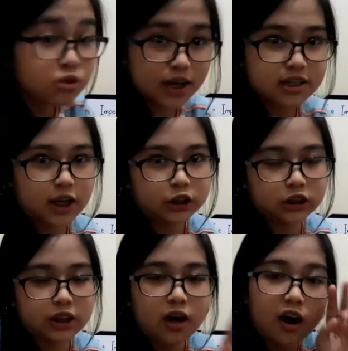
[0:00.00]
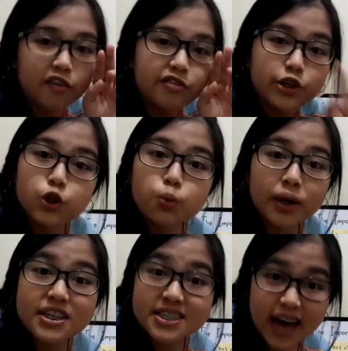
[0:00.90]
sides actually, of
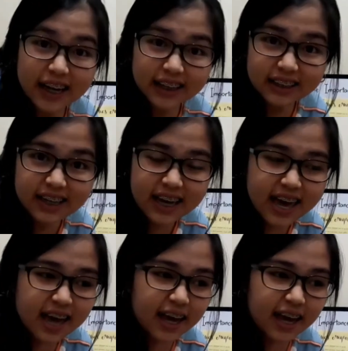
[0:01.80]
human sanity,